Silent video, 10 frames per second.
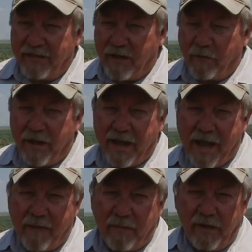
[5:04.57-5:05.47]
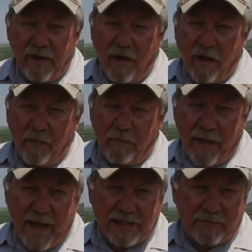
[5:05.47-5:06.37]
That way I'm
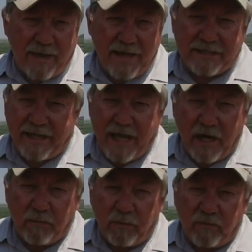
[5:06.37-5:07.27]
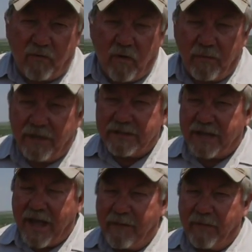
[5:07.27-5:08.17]
maximizing animal performance.
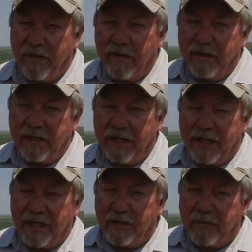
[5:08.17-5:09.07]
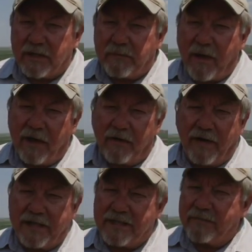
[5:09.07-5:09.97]
I'm getting a little bit of spot
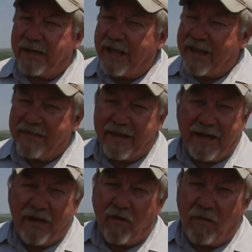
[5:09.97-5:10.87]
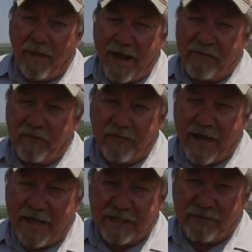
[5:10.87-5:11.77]
grazing, but hey, that ain't all bad through the
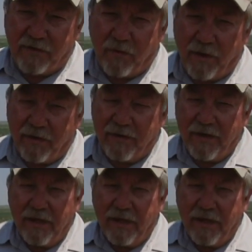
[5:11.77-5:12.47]
eyes of a quail.